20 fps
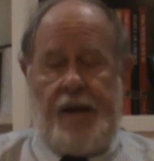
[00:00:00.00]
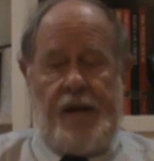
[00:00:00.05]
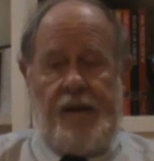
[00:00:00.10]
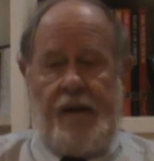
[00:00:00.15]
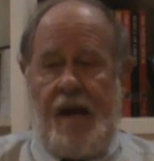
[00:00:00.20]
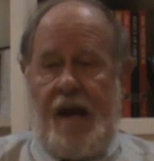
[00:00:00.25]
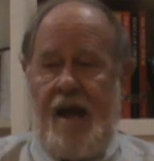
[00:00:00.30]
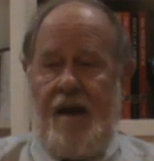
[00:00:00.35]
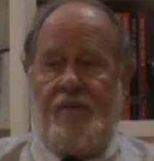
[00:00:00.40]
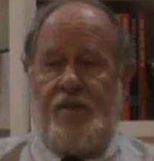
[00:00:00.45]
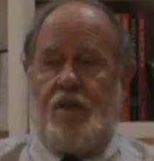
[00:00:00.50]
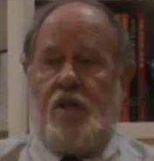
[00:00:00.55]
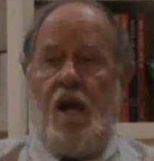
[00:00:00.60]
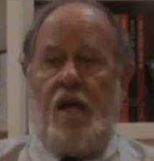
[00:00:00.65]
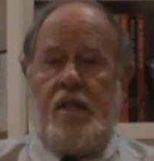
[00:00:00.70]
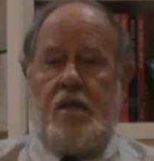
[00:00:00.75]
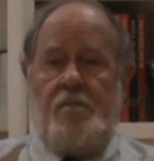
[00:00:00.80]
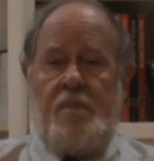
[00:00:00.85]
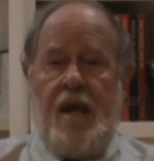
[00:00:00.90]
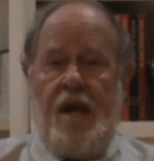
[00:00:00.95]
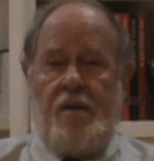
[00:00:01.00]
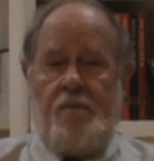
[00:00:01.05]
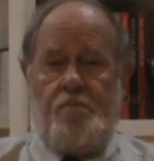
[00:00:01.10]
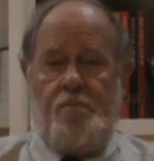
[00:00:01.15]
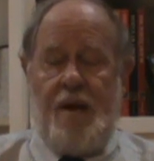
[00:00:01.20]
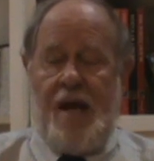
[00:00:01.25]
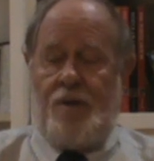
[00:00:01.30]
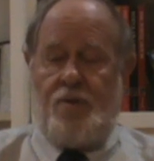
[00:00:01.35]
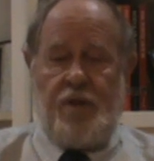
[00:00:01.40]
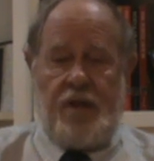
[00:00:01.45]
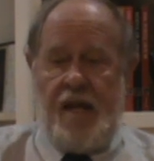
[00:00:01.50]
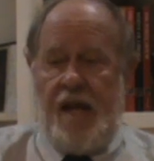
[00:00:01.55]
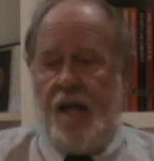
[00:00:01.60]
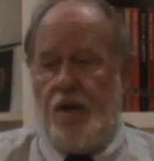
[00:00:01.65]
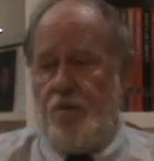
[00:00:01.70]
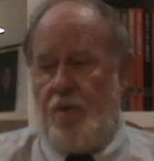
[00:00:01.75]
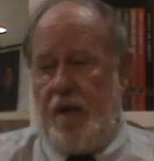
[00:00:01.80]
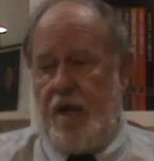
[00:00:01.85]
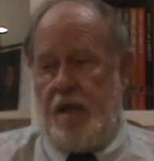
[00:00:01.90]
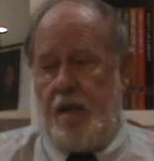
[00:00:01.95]
haven't talked about Patrick
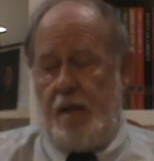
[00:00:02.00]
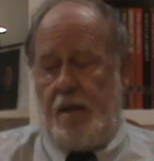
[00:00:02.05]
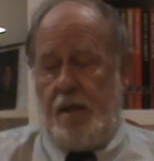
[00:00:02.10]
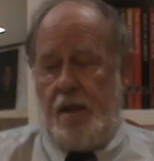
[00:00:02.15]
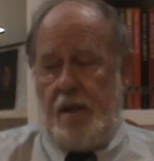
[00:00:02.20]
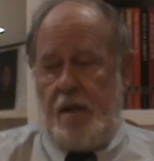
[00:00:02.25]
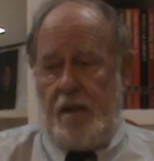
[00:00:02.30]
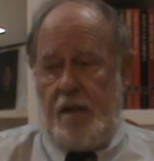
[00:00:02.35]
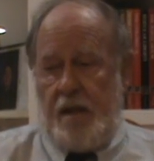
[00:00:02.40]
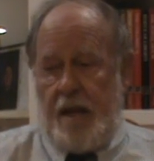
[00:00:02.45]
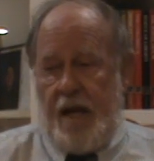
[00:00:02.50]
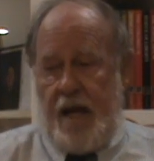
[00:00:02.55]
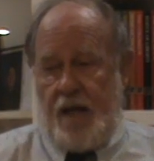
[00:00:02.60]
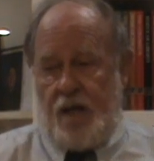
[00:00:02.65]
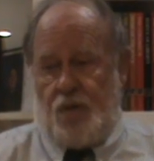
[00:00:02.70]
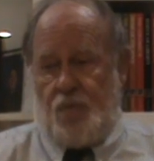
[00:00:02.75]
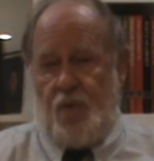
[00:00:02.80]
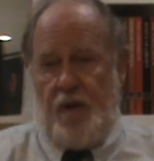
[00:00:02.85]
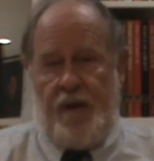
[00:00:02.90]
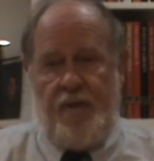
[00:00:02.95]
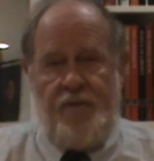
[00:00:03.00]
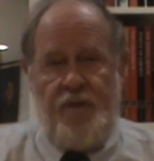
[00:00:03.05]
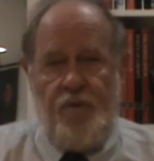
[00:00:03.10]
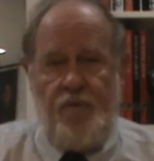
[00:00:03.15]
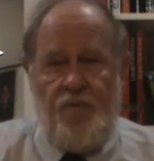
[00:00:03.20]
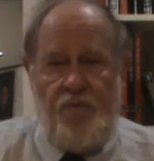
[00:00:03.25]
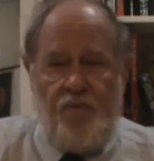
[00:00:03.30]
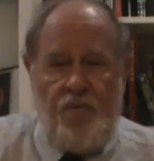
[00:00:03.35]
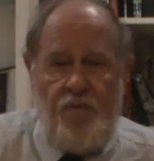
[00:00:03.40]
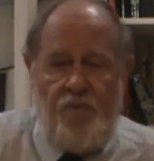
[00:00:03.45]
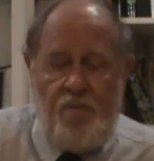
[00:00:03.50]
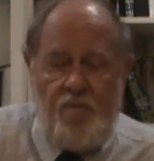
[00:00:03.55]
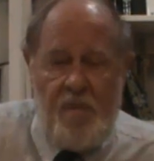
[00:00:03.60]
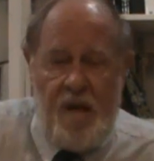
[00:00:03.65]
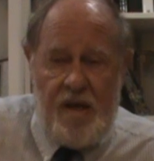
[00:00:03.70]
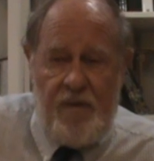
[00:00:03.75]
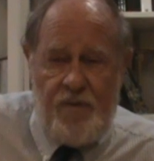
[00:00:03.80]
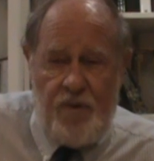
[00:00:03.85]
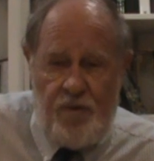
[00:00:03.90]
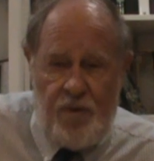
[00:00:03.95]
Henry as one of the,
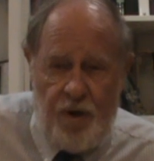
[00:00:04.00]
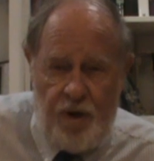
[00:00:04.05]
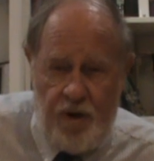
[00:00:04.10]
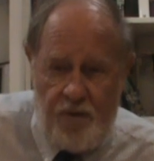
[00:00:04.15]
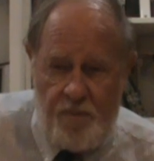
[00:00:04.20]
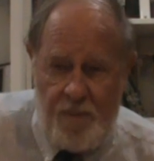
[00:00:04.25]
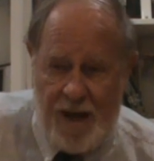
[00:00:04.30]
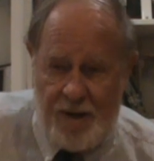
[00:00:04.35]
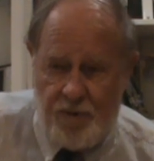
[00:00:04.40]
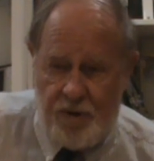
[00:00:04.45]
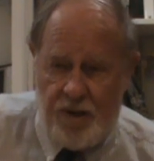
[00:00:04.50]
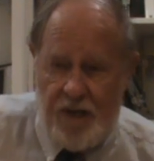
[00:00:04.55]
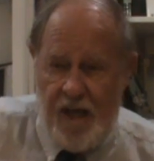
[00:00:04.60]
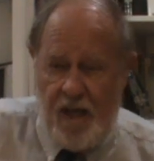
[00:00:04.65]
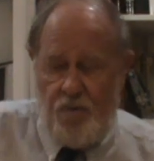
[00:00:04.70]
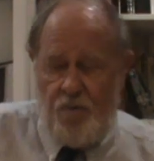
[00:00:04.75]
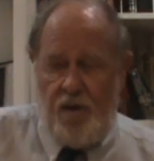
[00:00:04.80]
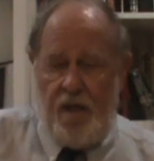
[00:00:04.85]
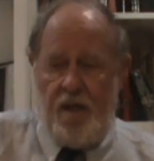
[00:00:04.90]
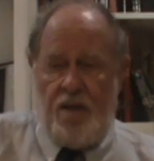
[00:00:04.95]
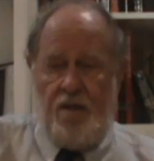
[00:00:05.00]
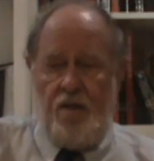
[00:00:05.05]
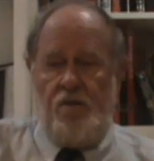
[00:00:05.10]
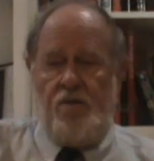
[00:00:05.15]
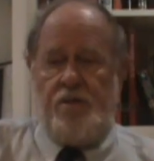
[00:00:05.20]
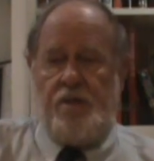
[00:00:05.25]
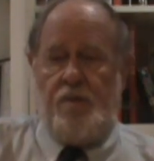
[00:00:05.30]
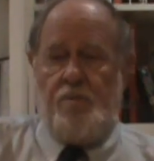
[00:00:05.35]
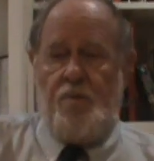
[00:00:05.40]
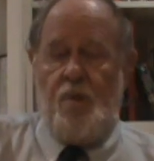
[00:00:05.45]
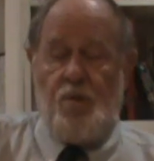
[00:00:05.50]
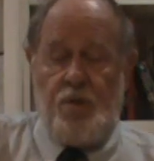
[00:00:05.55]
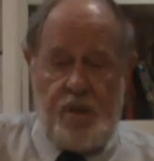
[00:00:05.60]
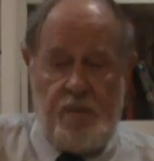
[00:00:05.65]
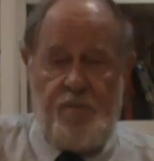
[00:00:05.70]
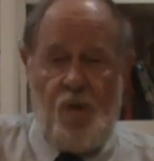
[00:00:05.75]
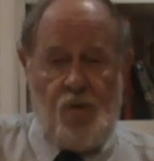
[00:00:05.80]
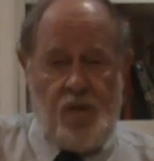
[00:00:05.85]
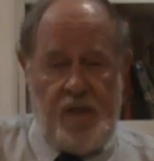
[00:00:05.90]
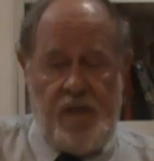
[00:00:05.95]
many of you have heard of Patrick Henry, you know, who
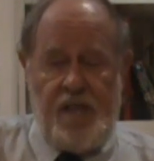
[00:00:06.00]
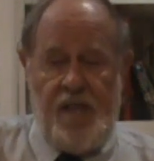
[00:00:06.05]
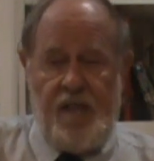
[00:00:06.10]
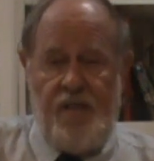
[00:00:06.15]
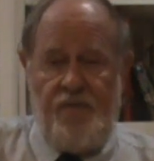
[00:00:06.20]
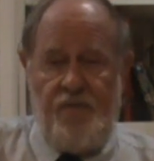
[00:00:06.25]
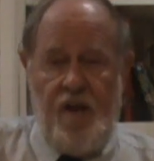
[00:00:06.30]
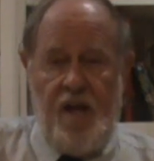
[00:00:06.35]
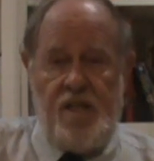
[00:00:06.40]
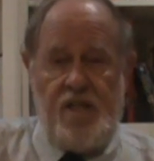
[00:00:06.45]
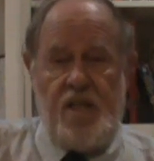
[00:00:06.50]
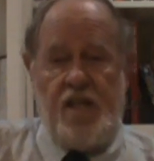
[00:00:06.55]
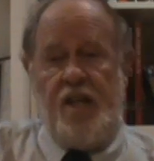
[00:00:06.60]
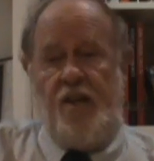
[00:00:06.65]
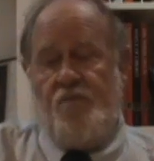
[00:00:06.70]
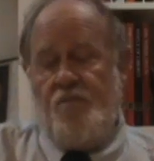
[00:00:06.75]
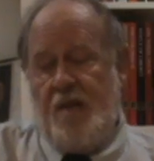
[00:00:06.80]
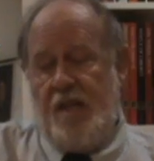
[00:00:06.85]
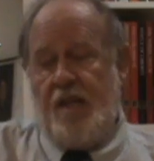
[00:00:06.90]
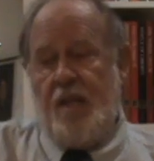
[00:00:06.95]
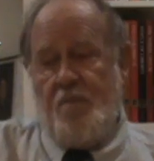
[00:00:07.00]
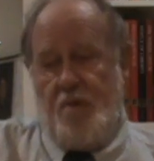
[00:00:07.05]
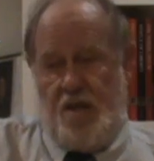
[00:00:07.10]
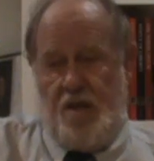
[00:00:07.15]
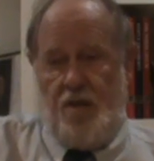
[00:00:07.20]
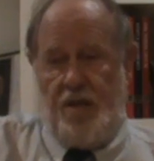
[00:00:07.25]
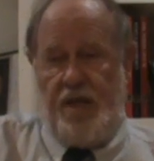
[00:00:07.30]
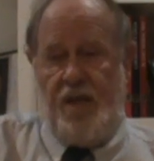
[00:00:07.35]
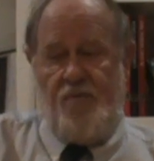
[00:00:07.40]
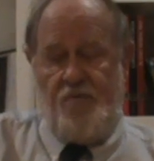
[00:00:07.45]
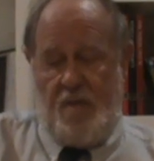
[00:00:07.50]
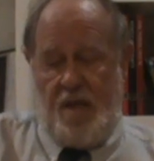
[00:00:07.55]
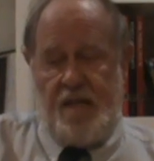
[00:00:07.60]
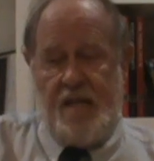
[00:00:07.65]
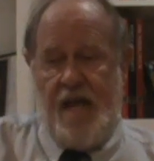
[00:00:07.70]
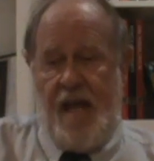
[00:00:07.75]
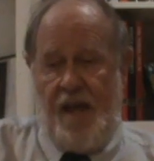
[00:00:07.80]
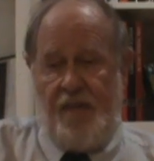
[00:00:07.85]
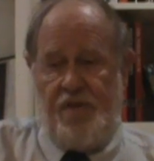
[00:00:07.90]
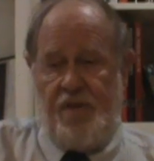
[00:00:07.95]
supposedly said the phrase, "Give me liberty or give me
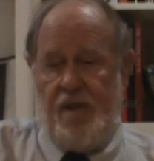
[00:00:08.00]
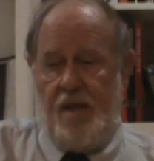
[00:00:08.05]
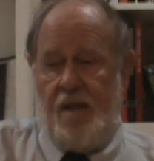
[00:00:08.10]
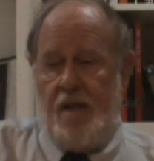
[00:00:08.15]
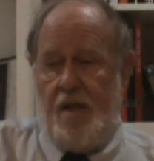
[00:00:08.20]
death."